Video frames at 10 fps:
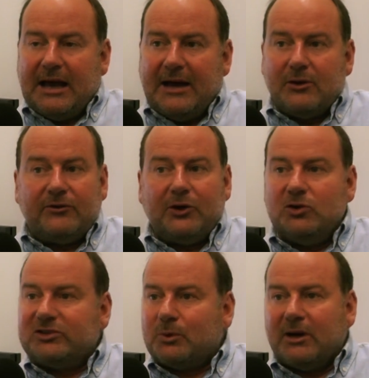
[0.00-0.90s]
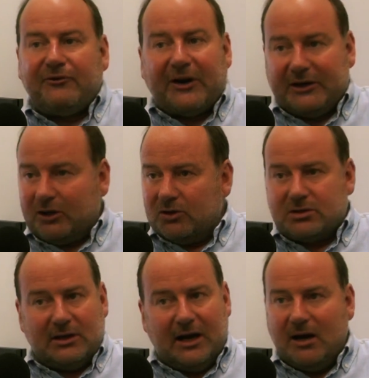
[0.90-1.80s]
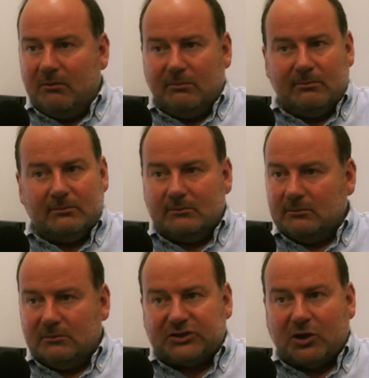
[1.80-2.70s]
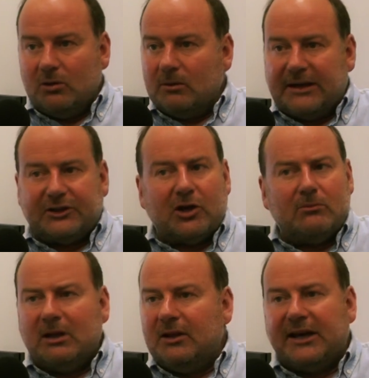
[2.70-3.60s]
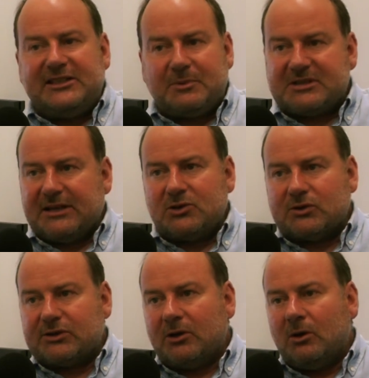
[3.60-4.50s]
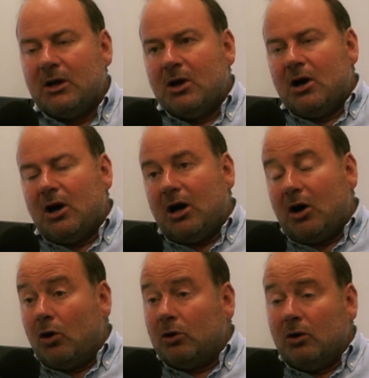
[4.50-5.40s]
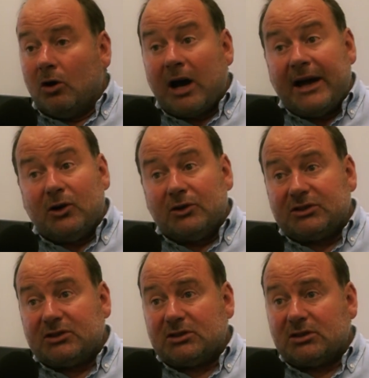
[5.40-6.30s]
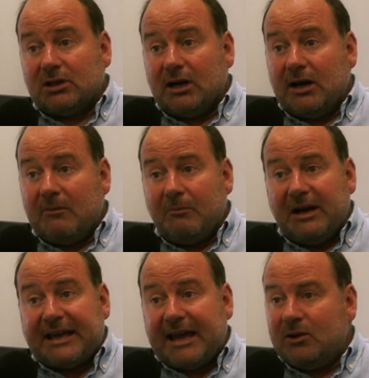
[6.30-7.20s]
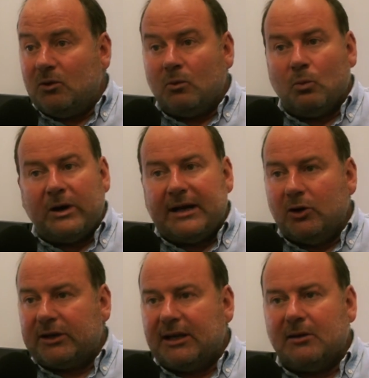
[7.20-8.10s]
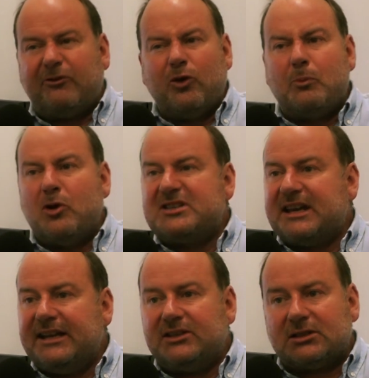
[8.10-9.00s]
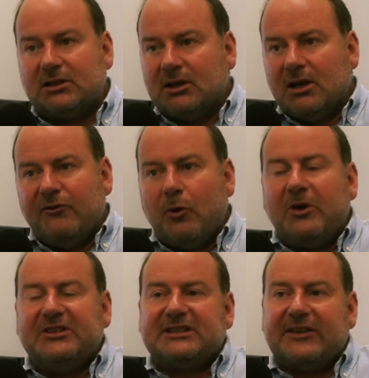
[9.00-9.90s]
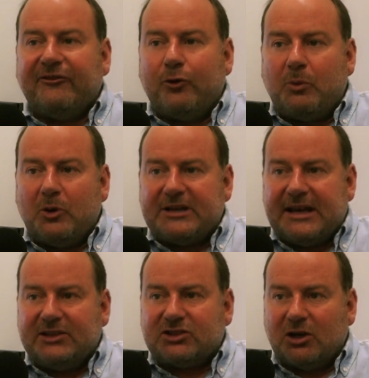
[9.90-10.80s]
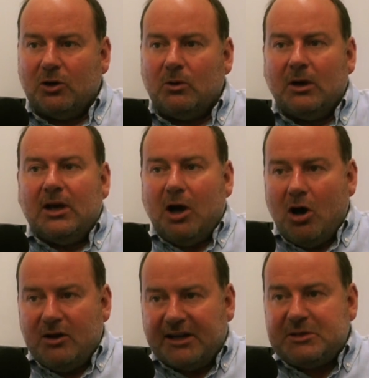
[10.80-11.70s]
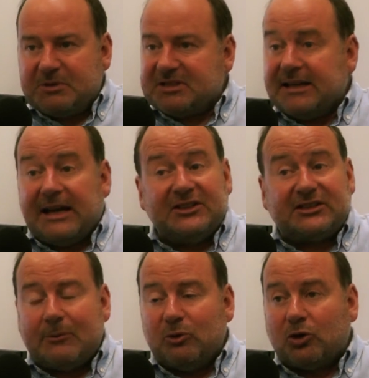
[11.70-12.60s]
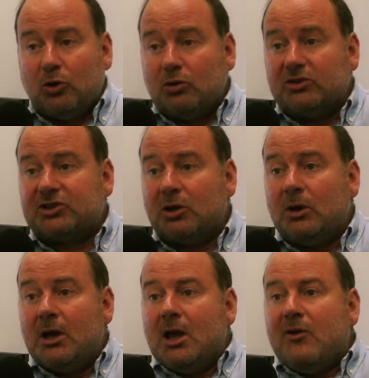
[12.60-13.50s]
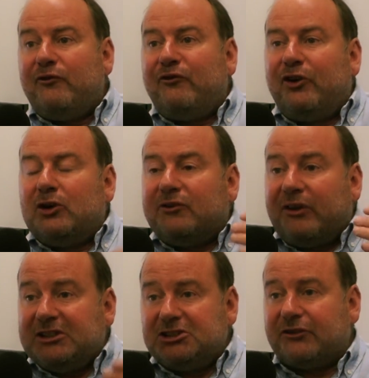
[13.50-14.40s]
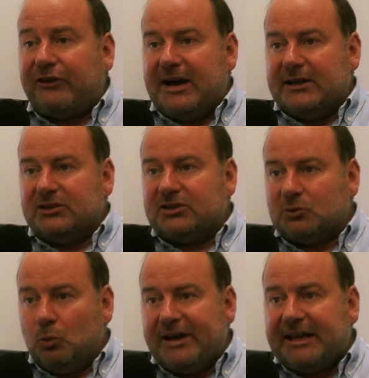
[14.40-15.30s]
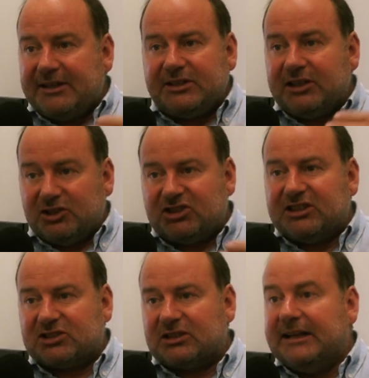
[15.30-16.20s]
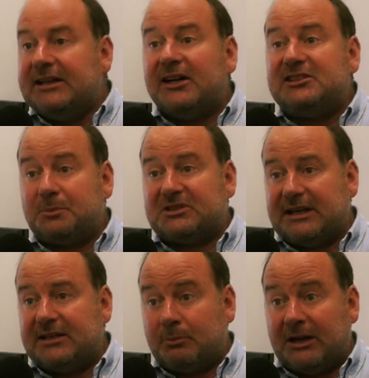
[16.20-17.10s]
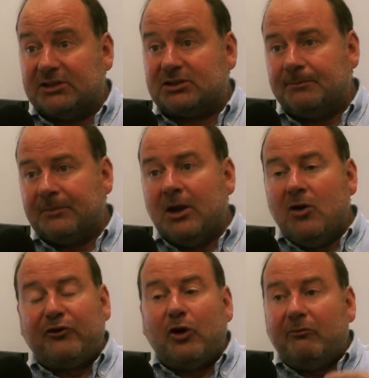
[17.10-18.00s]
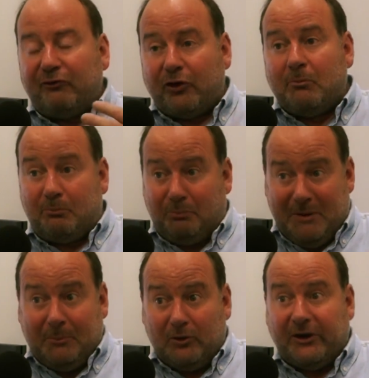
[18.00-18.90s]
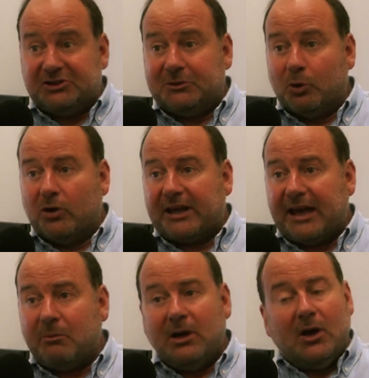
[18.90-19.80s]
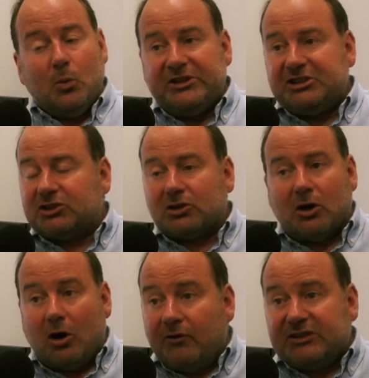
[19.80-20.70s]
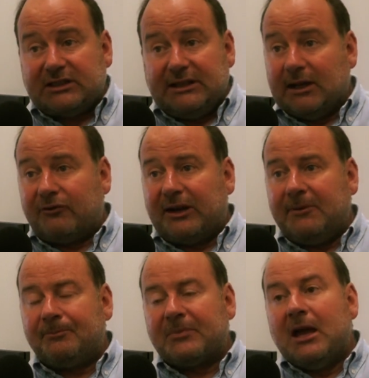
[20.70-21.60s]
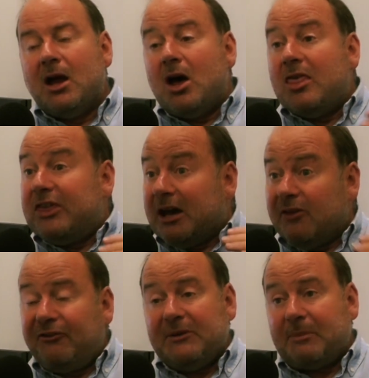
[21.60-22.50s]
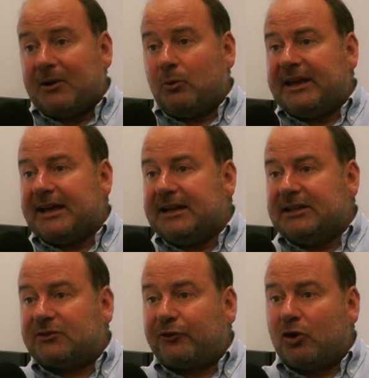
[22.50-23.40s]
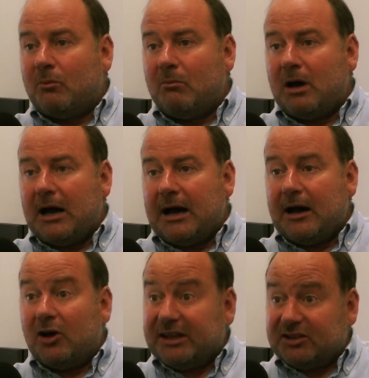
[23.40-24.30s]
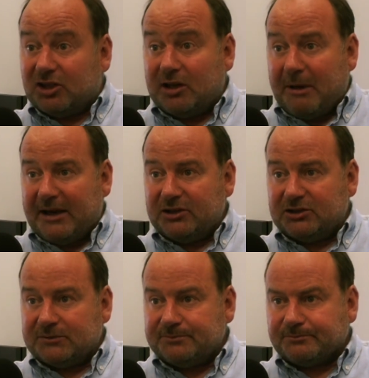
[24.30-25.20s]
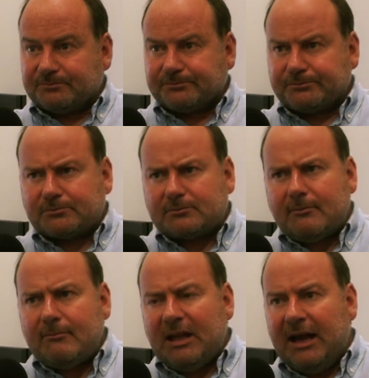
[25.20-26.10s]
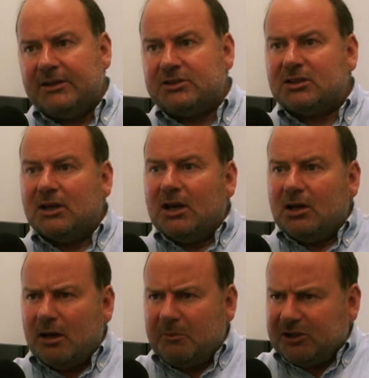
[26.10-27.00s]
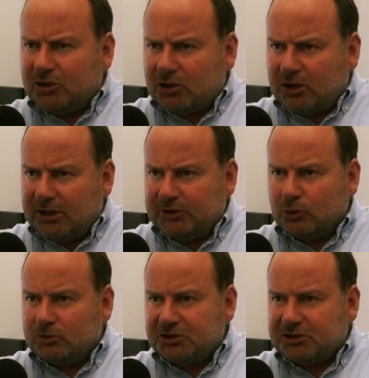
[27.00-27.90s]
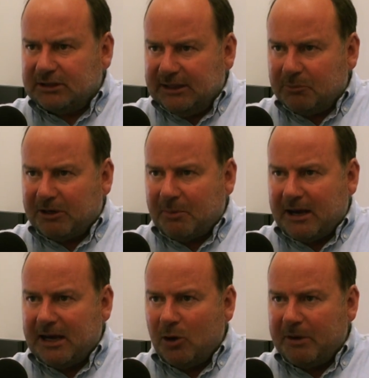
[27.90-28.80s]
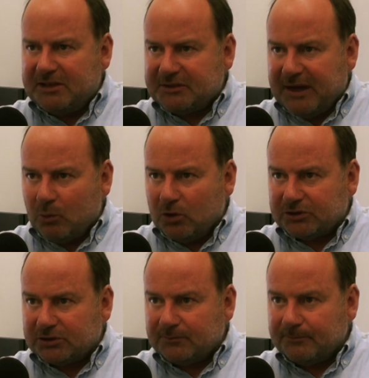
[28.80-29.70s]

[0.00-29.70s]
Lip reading: And the reviews were very good. So, I don't know, 90% or so. On iOS, again, we're looking at 4.8, 4.7, 4.8, so 90%, and same with Google. So for adventure fans, we're getting consistently 90% plus from people who've actually bought the game, which is obviously lovely. The other feedback we get is from our Kickstarter backers. And, I mean, can I talk just a little bit about how amazing that was?